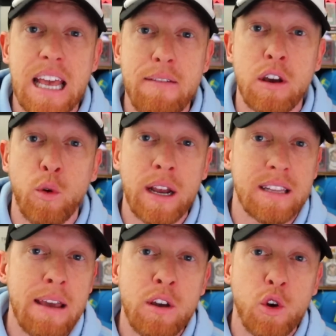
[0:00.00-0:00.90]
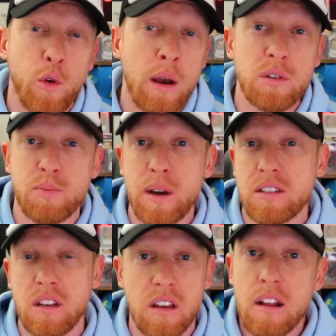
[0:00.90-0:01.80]
Davy Grant. Davy Grant was
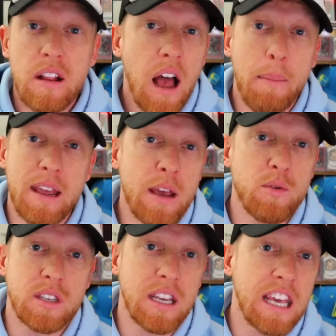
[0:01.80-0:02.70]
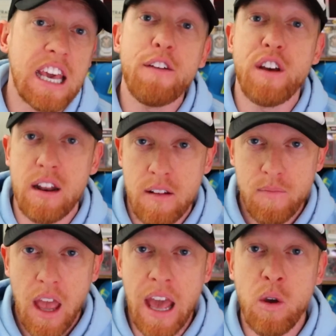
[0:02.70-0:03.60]
basically, I mean, he was given
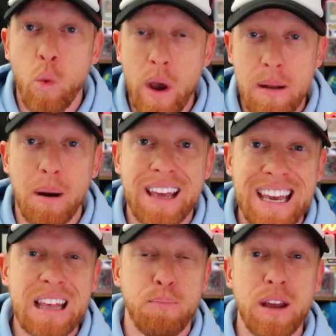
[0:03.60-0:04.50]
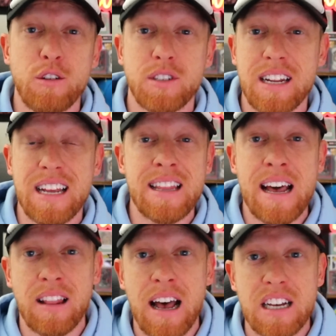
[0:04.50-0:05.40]
a win by Keith Peterson in
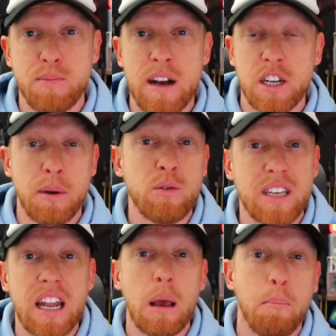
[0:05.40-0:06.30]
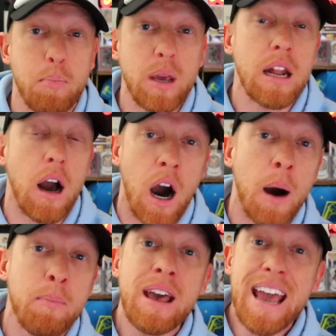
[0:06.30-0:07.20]
that last matchup. He was getting beat
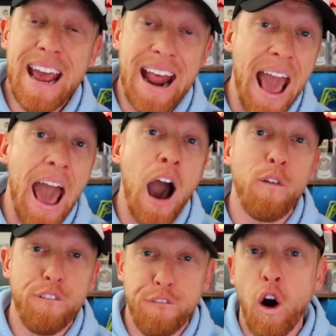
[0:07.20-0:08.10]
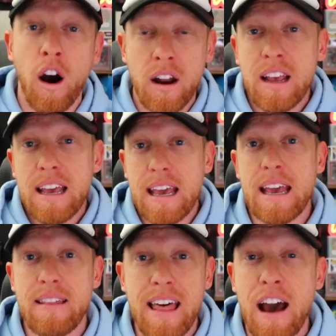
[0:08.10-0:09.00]
up and outfought
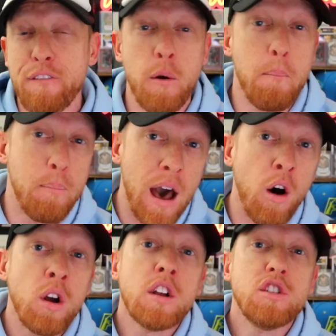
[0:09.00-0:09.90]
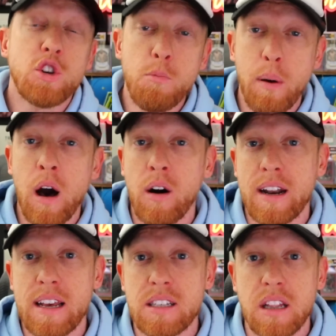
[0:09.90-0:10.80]
in that from bell to bell in
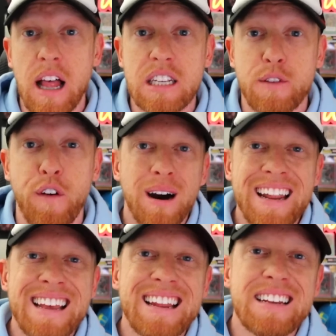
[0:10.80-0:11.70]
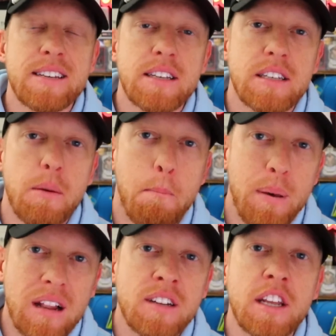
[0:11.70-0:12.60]
his last fight. It is his
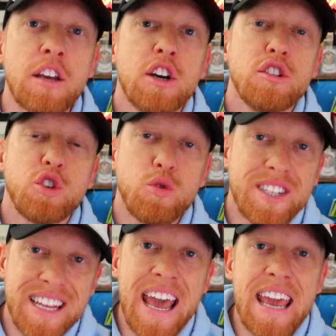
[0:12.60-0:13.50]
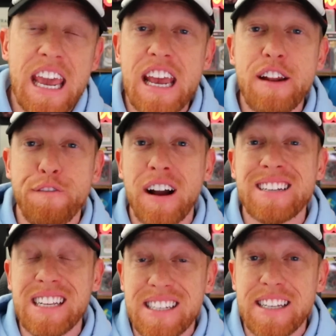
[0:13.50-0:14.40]
ability to stay in fights
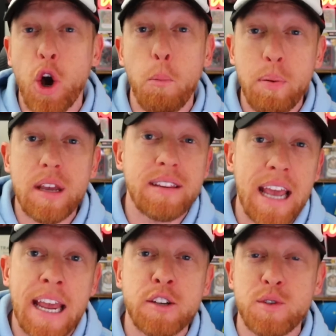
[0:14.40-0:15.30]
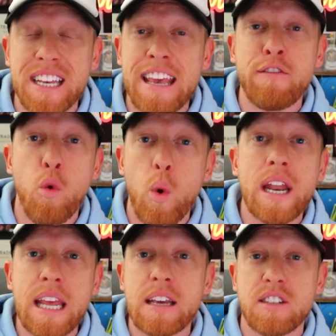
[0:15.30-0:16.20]
and still be dangerous even when
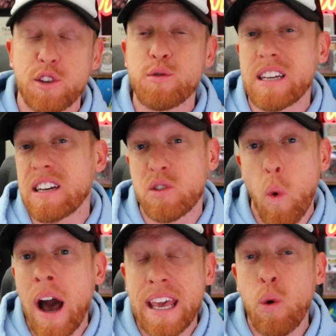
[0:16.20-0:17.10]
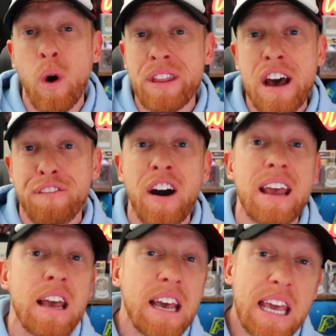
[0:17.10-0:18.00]
he is losing is why he won that
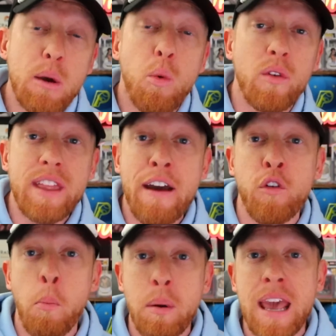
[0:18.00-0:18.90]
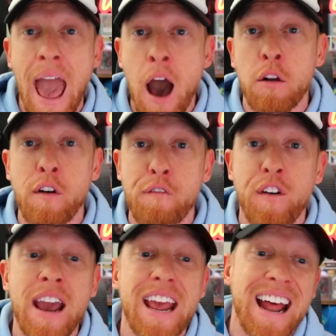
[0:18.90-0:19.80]
fight. He will never be out of a
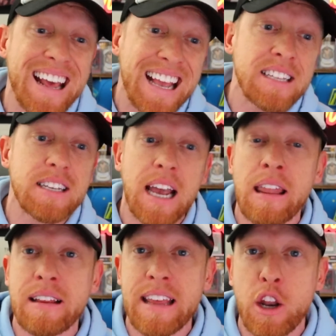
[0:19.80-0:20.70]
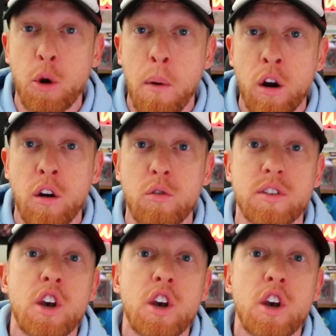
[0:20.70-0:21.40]
fight. And against a guy like Daniel Marcos,